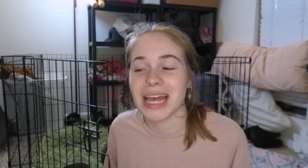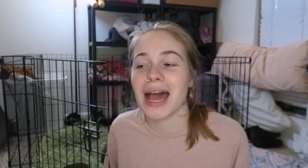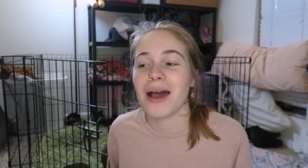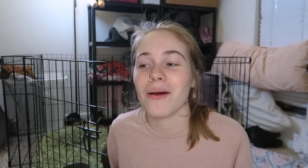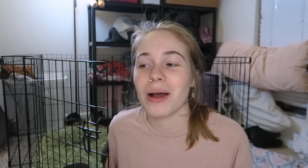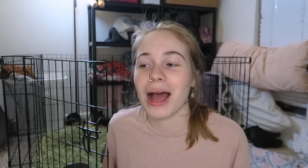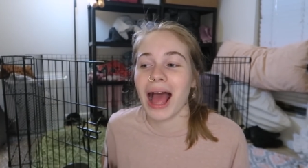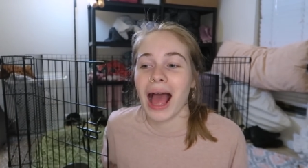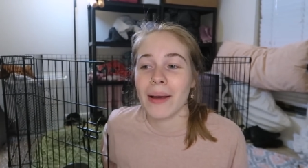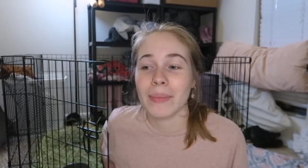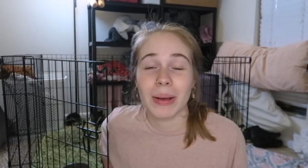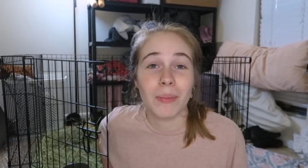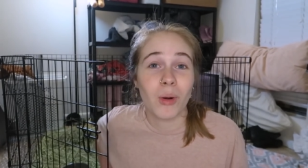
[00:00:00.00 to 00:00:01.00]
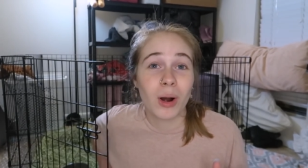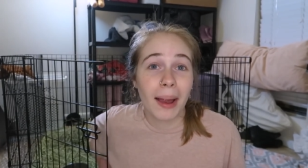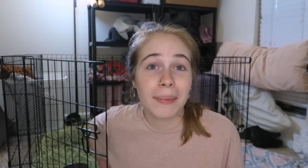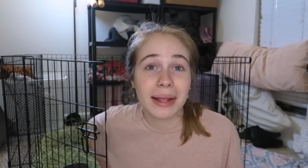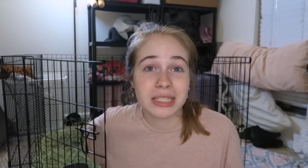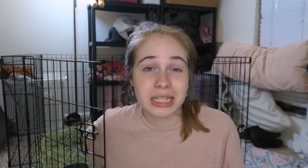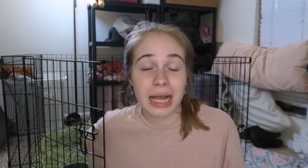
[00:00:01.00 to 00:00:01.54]
So um, more
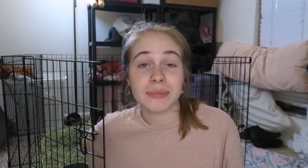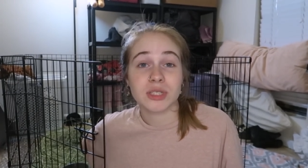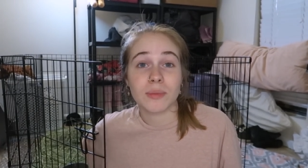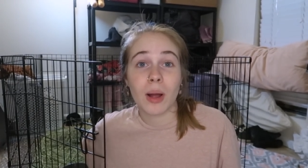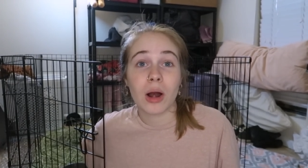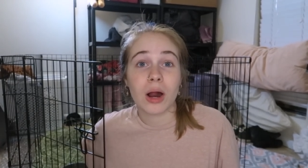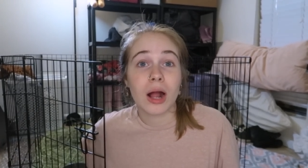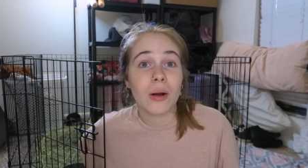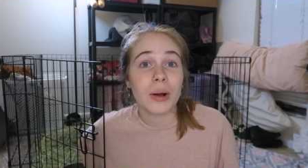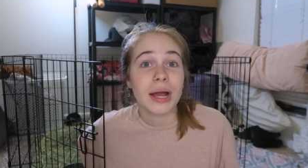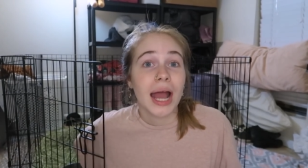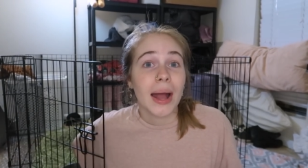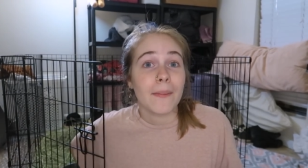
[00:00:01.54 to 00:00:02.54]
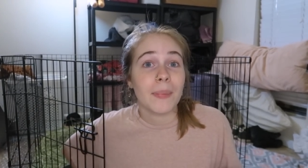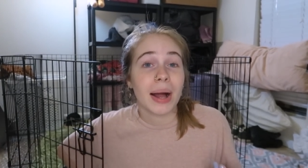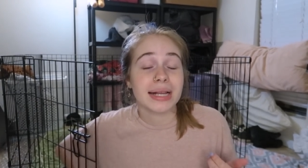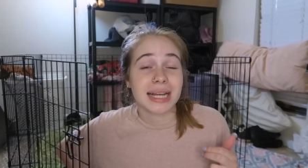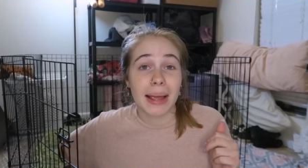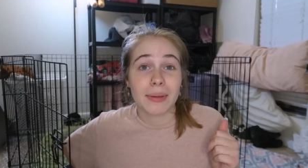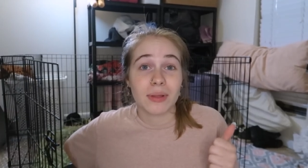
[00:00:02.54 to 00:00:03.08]
updates to come tomorrow,
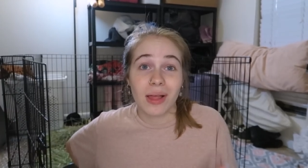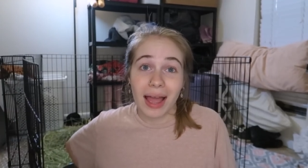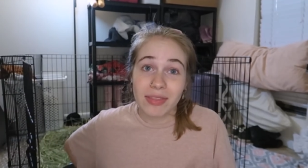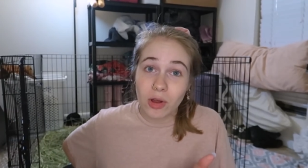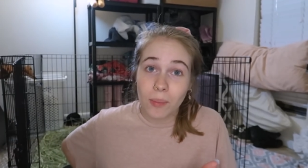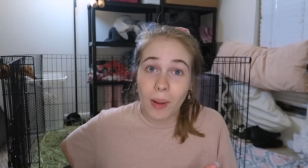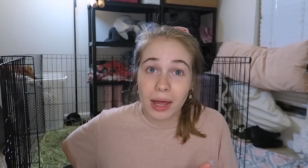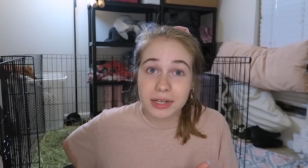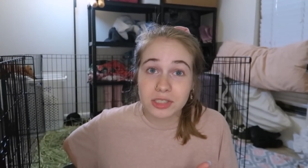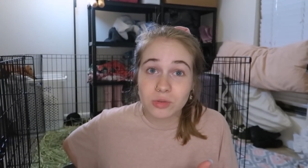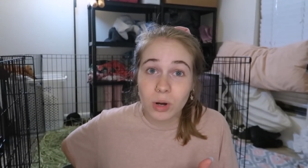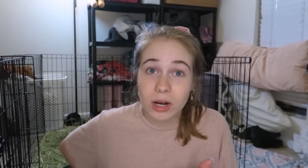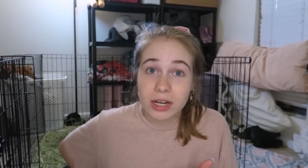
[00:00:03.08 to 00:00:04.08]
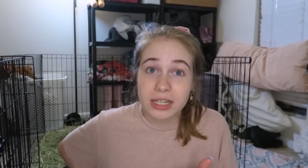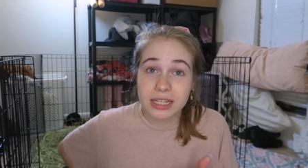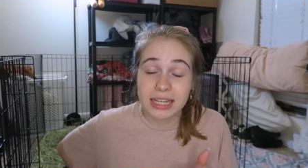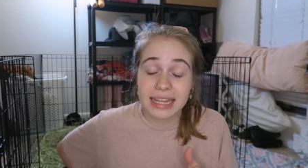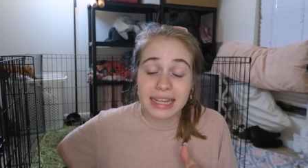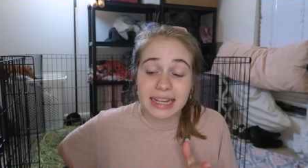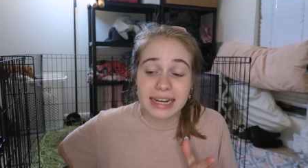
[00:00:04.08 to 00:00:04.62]
but I'm glad their bond is
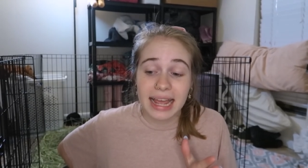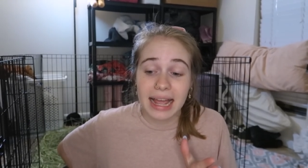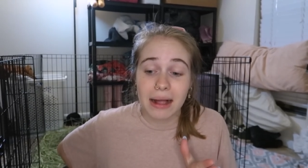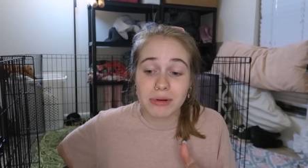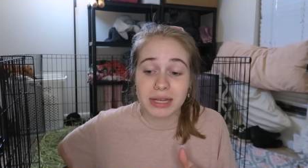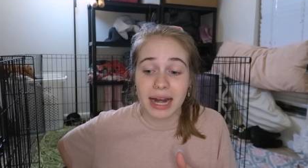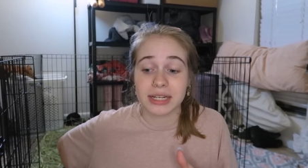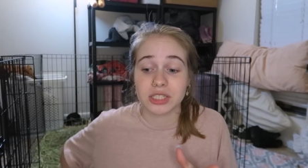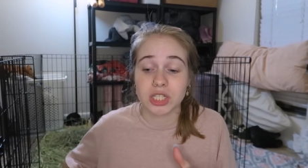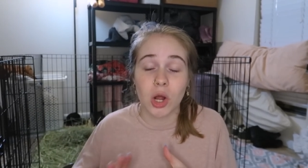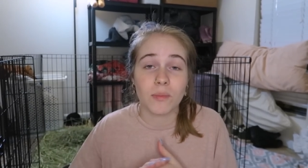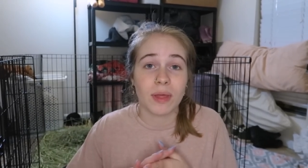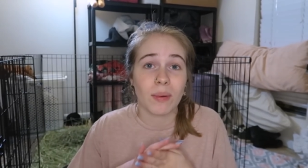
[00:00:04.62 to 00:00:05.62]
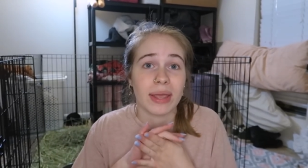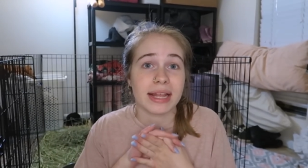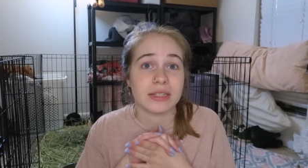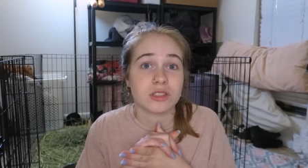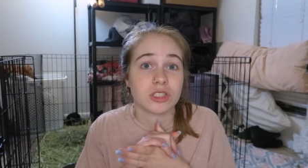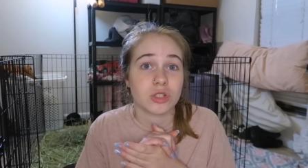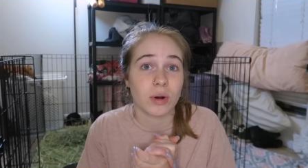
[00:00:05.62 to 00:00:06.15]
working out and I just hope that we
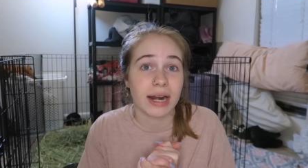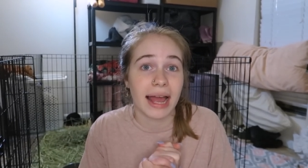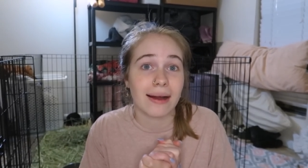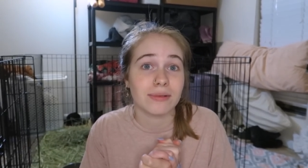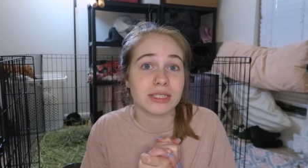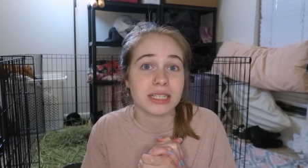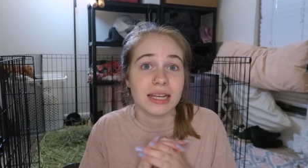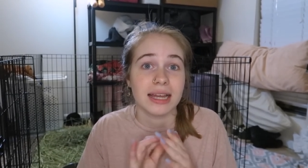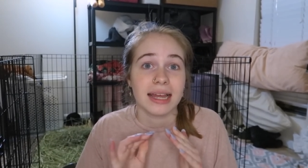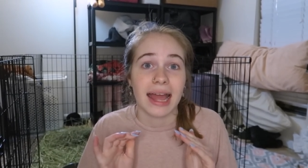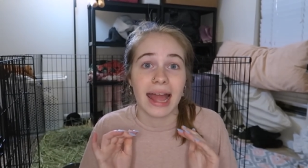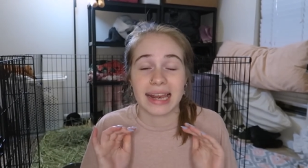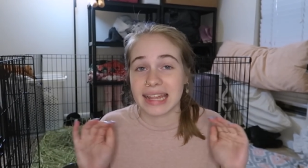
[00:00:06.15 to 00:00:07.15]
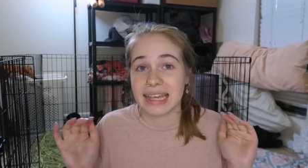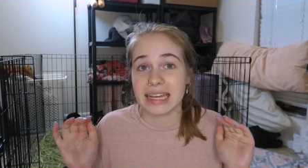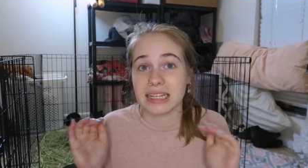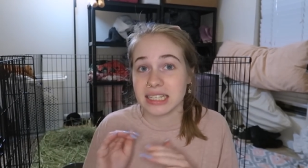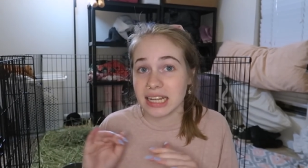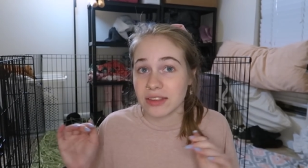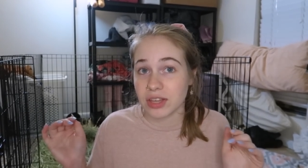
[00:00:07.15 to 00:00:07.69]
can sort out
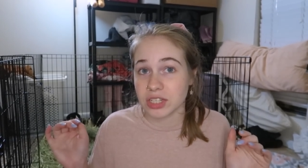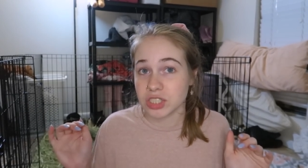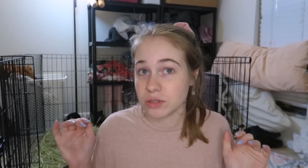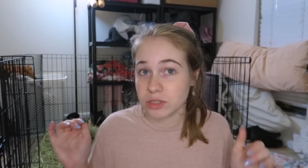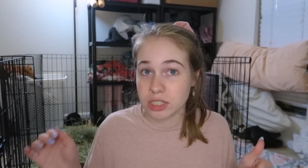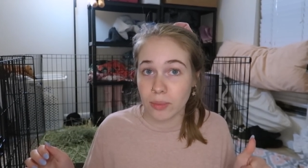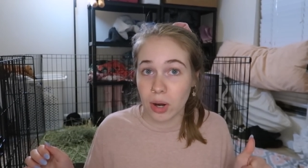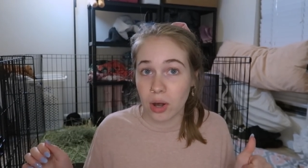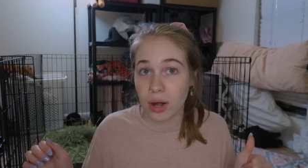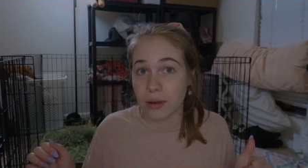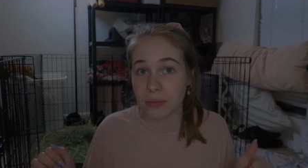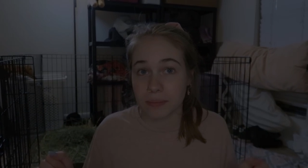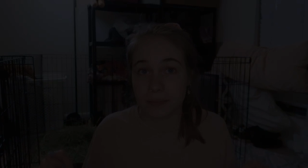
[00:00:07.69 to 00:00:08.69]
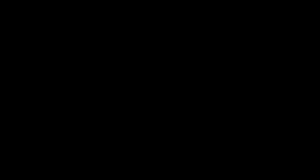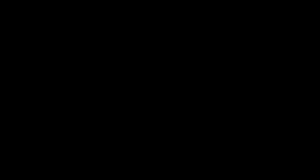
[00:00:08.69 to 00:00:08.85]
any teeth issues tomorrow.